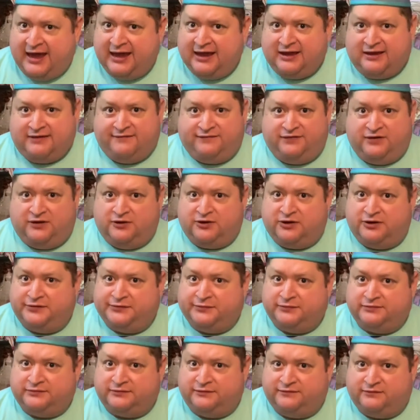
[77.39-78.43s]
If
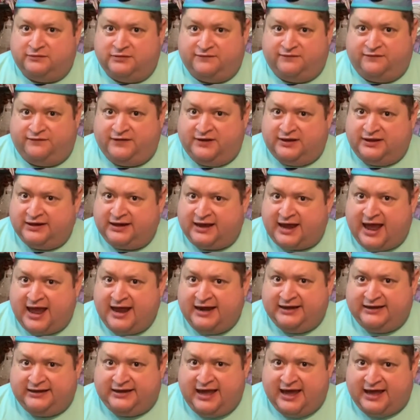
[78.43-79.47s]
you're feeling
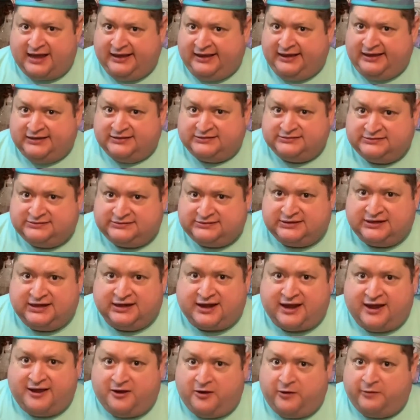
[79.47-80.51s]
kind of yucky and
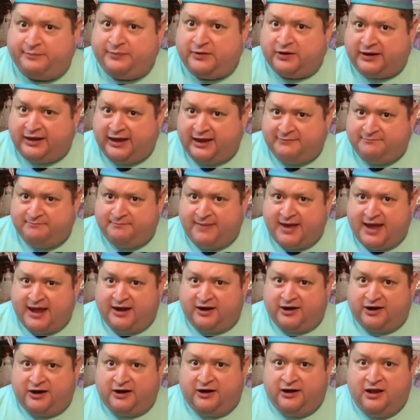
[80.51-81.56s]
sick, I hope you're getting
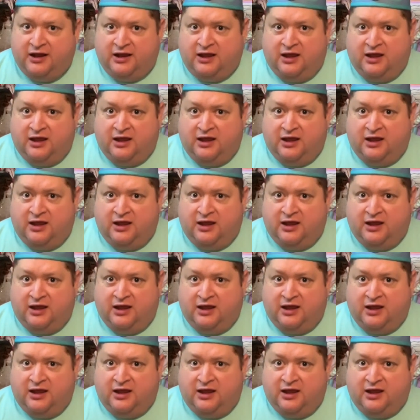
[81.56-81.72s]
better